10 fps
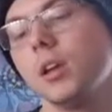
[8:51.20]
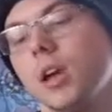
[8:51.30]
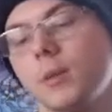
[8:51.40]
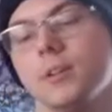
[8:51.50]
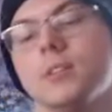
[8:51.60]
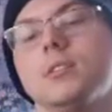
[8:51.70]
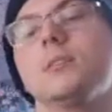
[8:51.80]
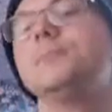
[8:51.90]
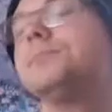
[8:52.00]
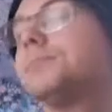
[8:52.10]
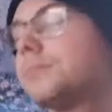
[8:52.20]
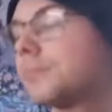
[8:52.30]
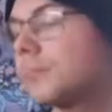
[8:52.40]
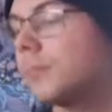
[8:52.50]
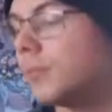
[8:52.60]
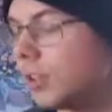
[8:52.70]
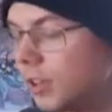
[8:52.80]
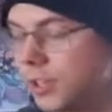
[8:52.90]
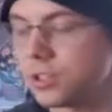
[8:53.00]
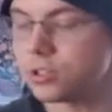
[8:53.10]
Anyways,
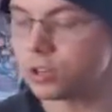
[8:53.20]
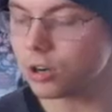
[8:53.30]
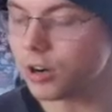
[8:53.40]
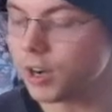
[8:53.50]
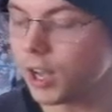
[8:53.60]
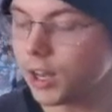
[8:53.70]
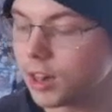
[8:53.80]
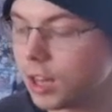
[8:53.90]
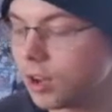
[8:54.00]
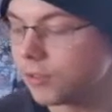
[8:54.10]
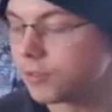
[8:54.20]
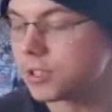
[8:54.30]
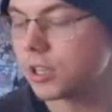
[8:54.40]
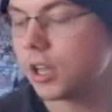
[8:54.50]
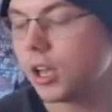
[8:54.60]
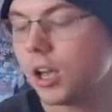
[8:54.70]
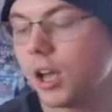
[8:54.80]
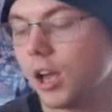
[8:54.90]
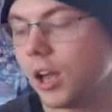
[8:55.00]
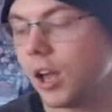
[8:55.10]
this story I loved,
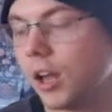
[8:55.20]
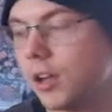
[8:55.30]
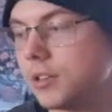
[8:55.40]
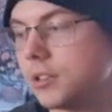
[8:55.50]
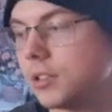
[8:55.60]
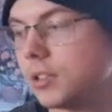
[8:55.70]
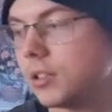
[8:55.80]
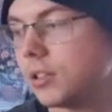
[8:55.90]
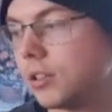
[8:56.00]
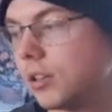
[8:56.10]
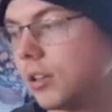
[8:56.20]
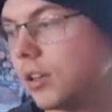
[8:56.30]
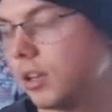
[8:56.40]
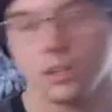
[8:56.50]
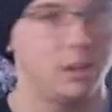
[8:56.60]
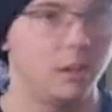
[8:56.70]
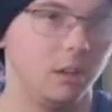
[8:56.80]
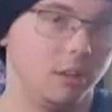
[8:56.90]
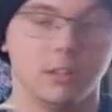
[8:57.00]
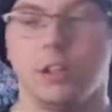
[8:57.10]
and
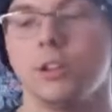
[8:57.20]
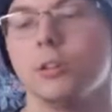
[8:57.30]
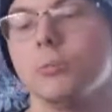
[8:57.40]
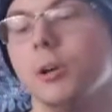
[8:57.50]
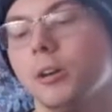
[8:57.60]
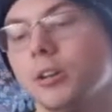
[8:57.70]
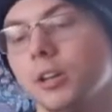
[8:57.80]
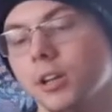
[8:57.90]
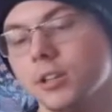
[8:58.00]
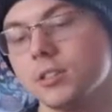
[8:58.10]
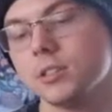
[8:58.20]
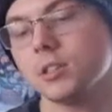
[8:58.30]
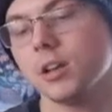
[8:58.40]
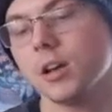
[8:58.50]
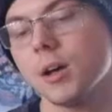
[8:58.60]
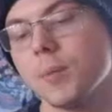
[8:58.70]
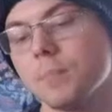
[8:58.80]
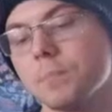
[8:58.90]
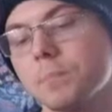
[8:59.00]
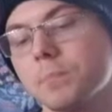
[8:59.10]
I'll tell you all about it. It
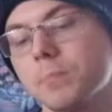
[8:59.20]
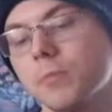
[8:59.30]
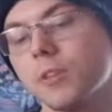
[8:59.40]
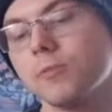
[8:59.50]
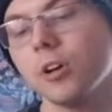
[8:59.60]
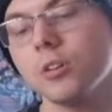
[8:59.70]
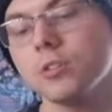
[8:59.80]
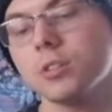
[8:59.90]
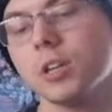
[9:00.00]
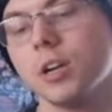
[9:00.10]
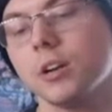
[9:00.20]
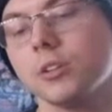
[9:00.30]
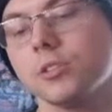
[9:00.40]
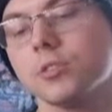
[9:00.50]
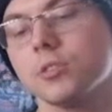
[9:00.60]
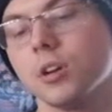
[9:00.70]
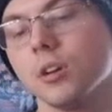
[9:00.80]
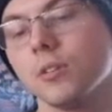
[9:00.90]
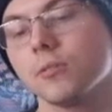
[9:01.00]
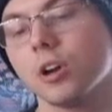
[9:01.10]
follows the characters
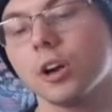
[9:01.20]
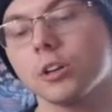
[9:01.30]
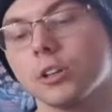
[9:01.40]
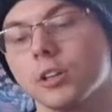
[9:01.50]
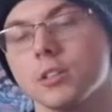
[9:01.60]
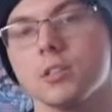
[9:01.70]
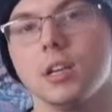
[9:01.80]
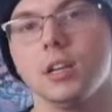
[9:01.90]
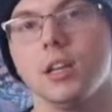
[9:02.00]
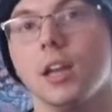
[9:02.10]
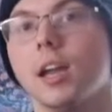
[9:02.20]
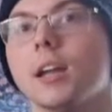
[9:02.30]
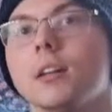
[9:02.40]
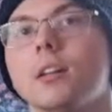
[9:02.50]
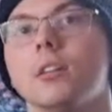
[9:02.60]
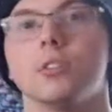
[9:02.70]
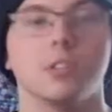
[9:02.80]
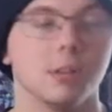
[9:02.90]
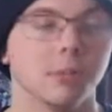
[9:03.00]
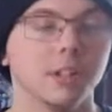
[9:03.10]
of Carter and Sadie Kane, their
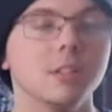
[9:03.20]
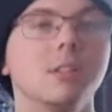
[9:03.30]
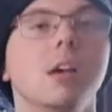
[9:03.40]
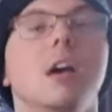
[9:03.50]
siblings,